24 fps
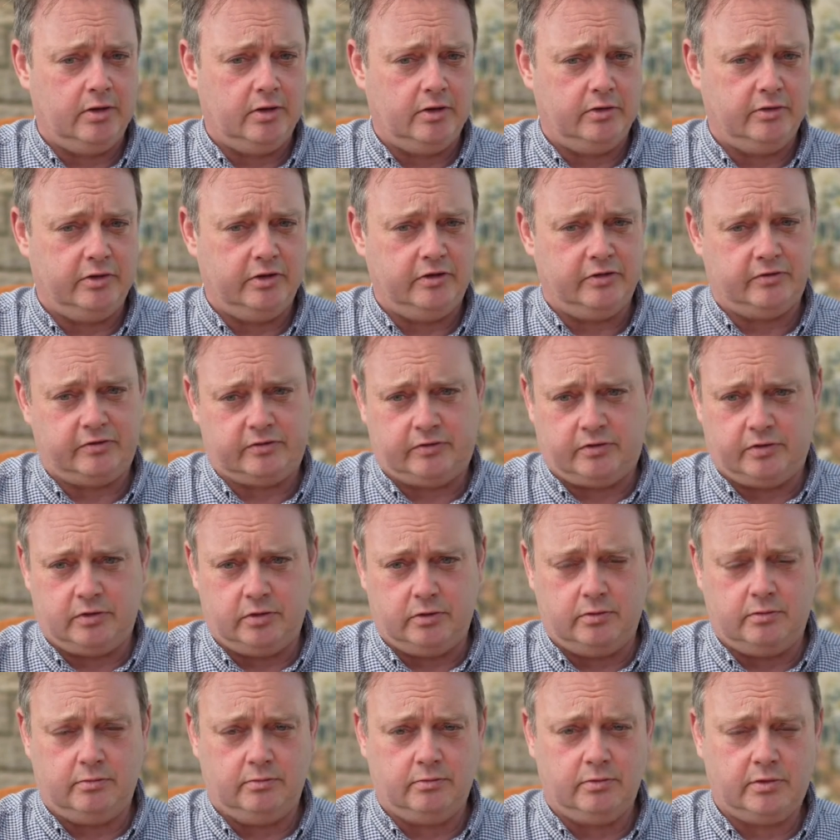these
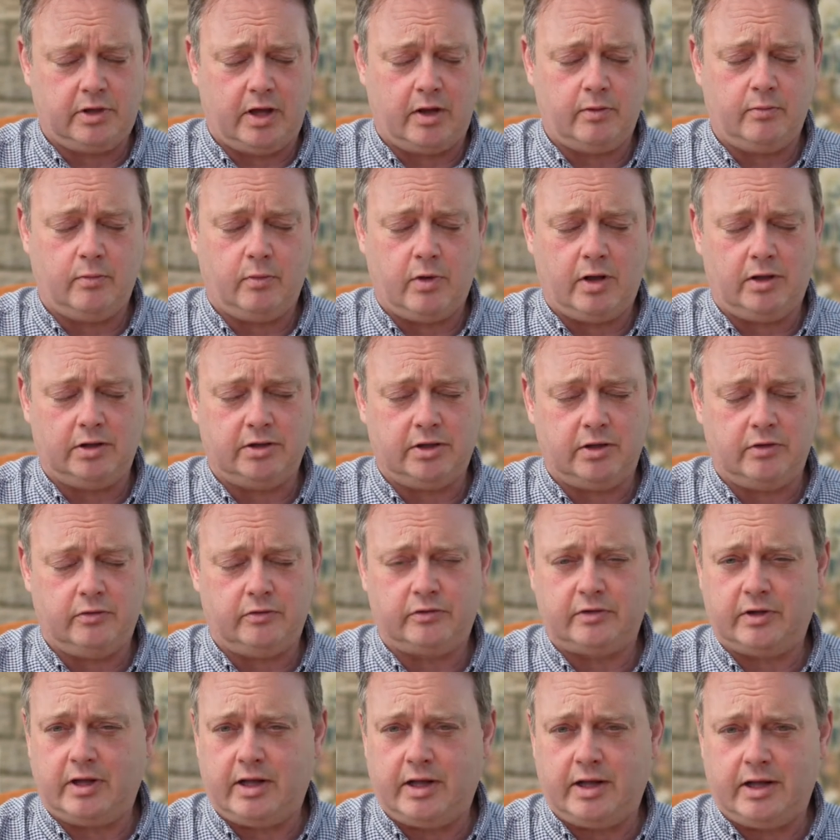two get well
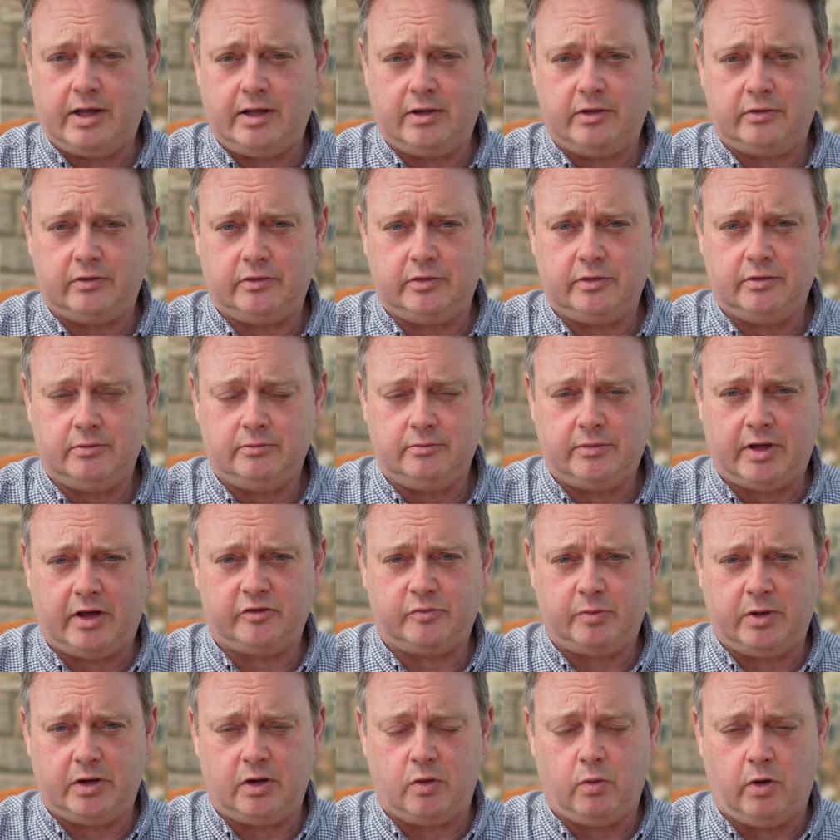used, and that's
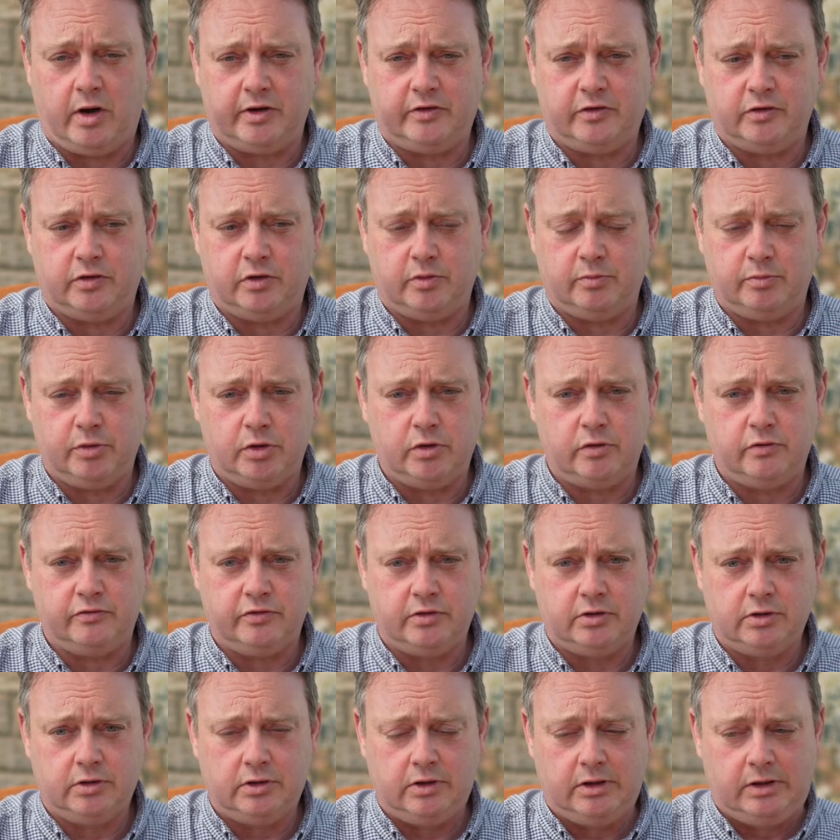been quite a good move.
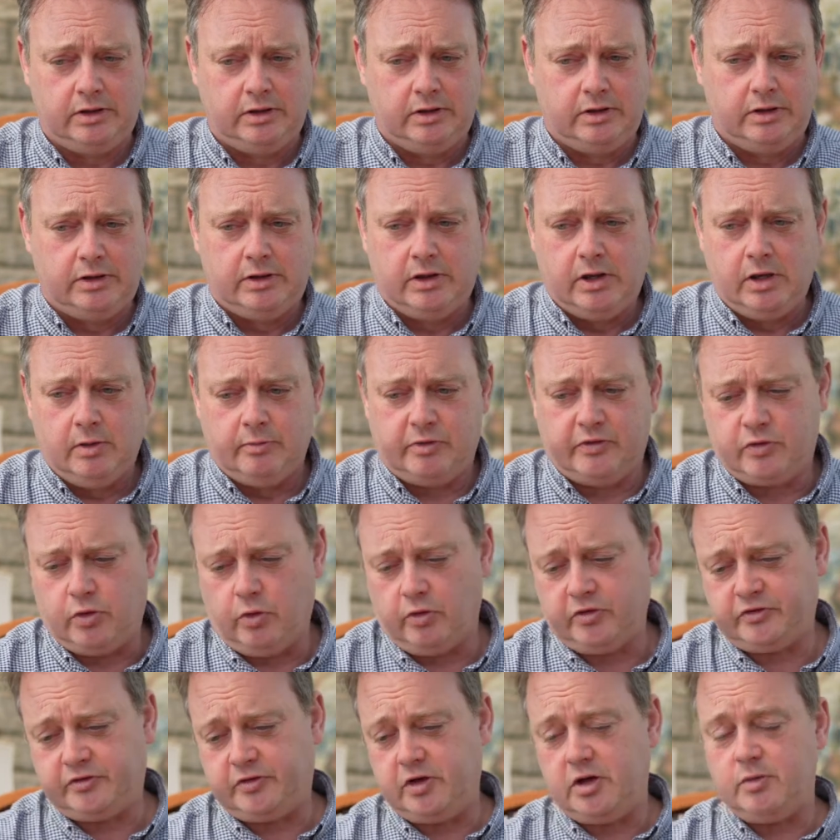But of
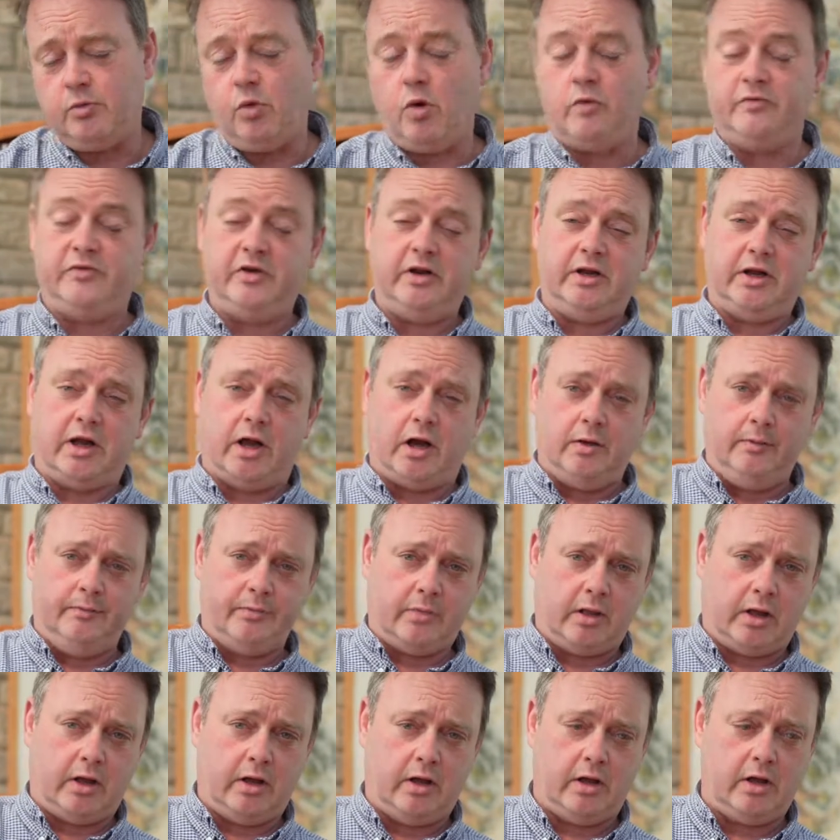course, doing more video
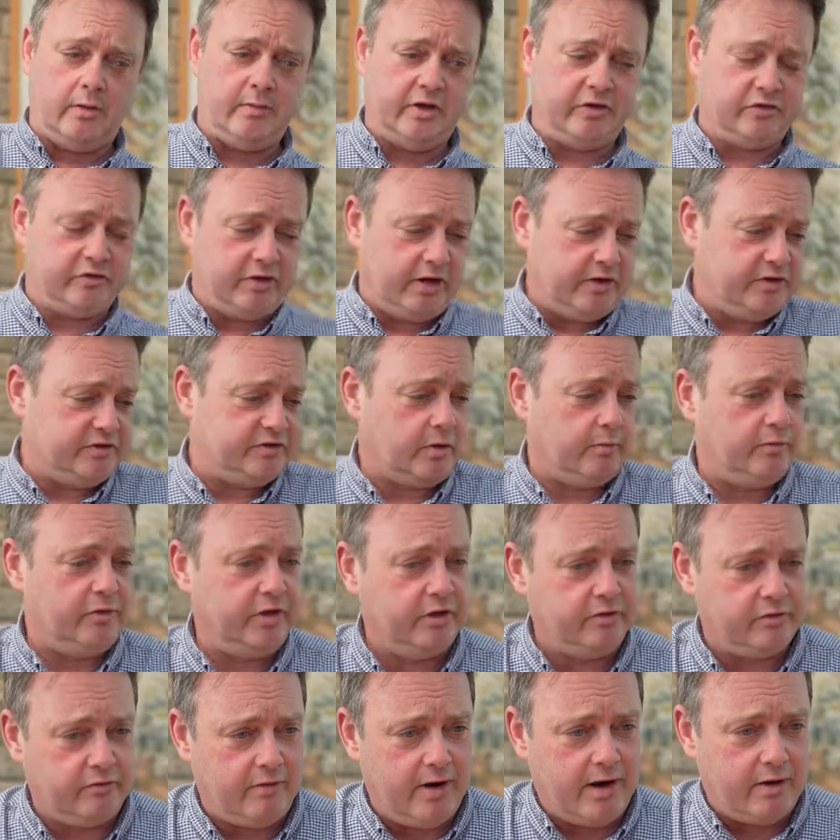has changed some
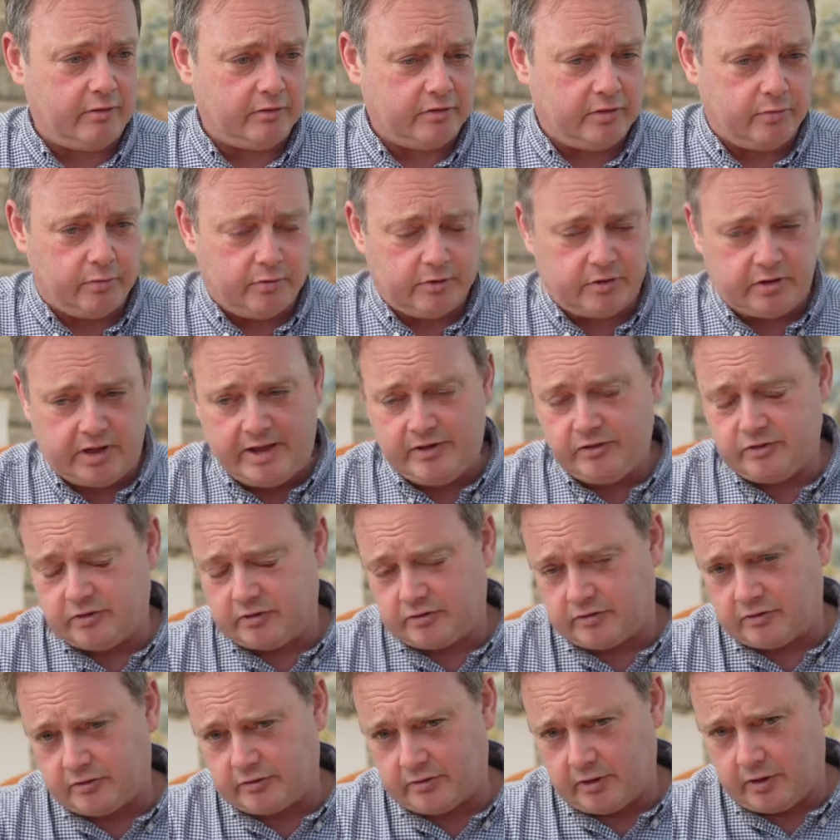things around with
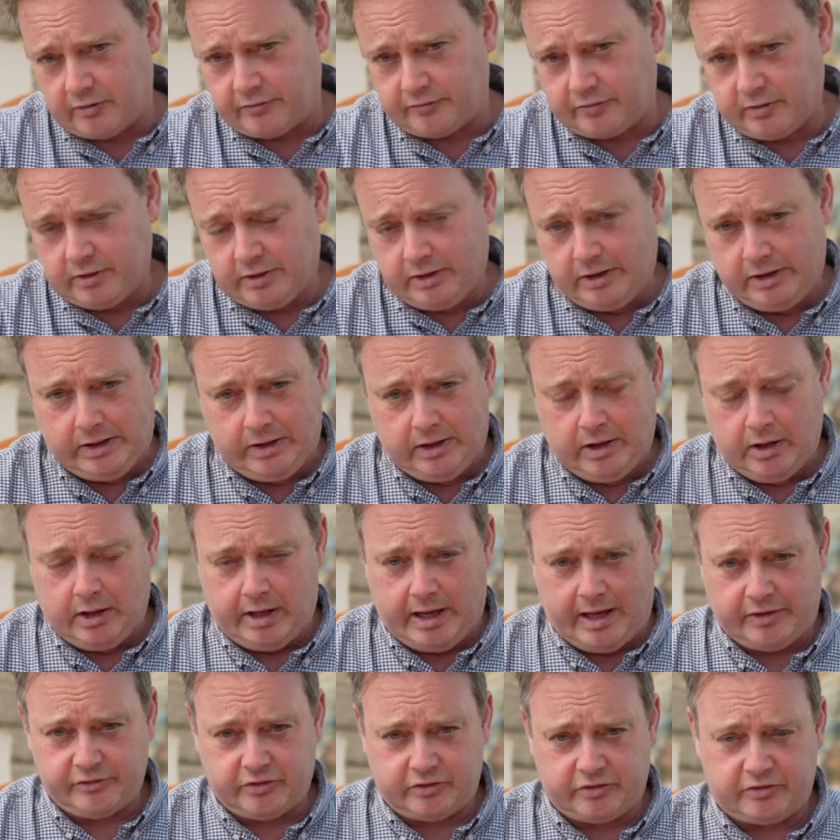lenses and stuff.
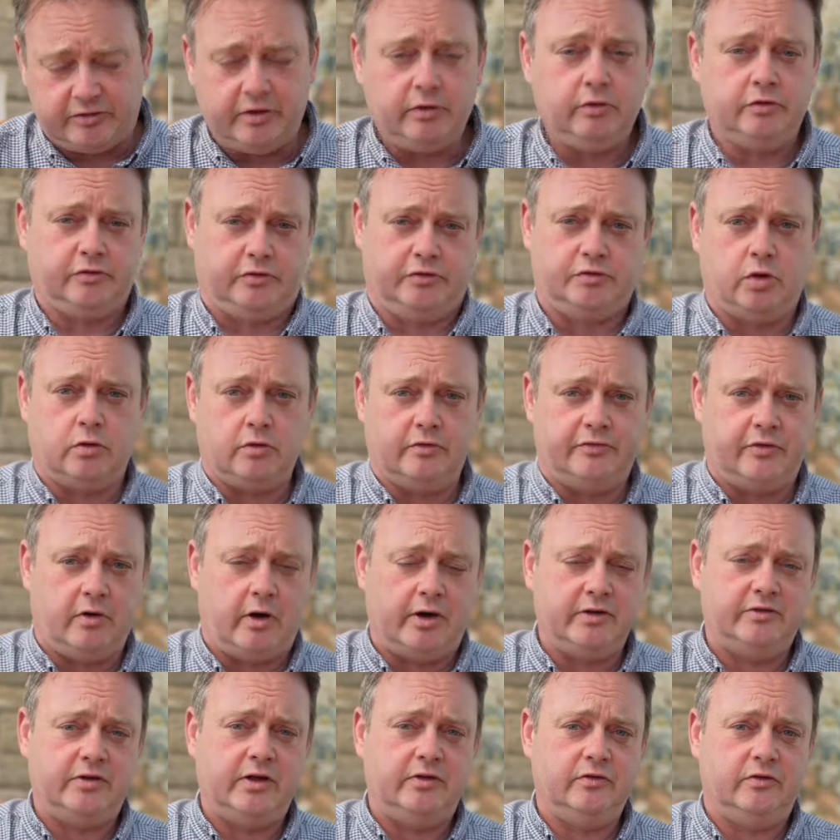As a stills photographer,
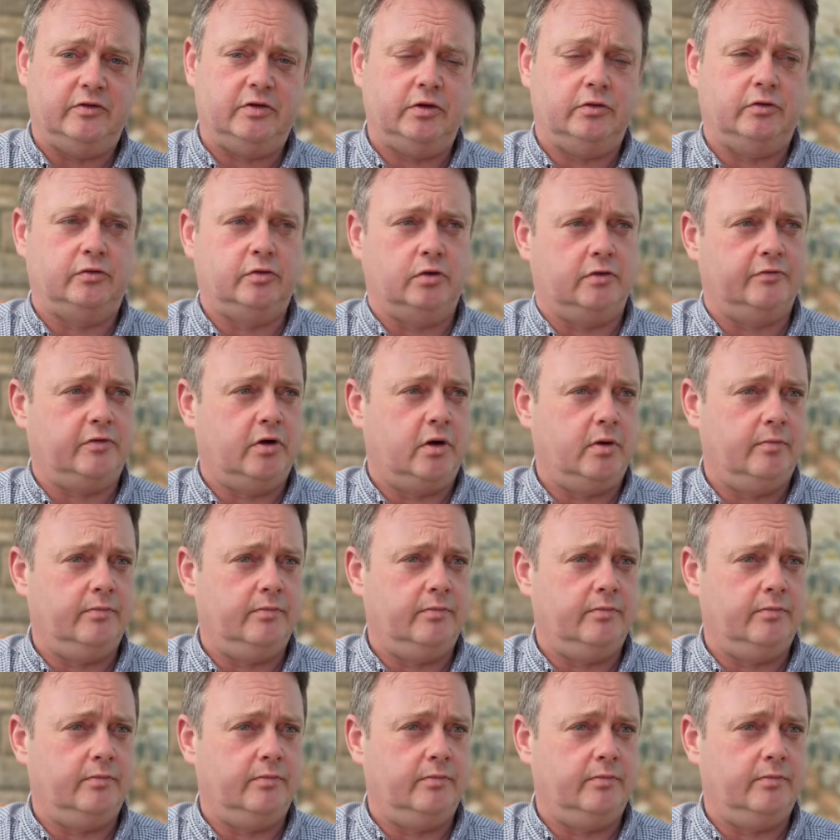I tend to do sort of